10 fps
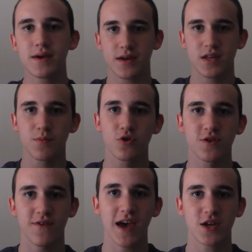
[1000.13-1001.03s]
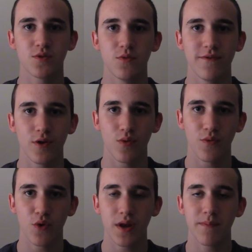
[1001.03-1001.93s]
explosive action movie
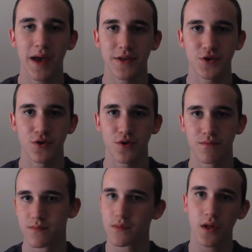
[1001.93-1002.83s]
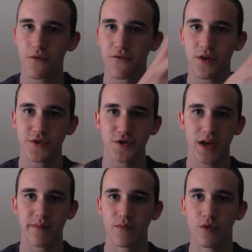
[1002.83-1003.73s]
with witty banter, Cloverfield's your
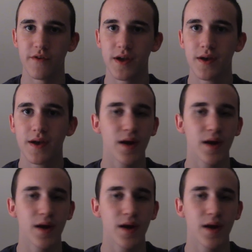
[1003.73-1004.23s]
type of movie.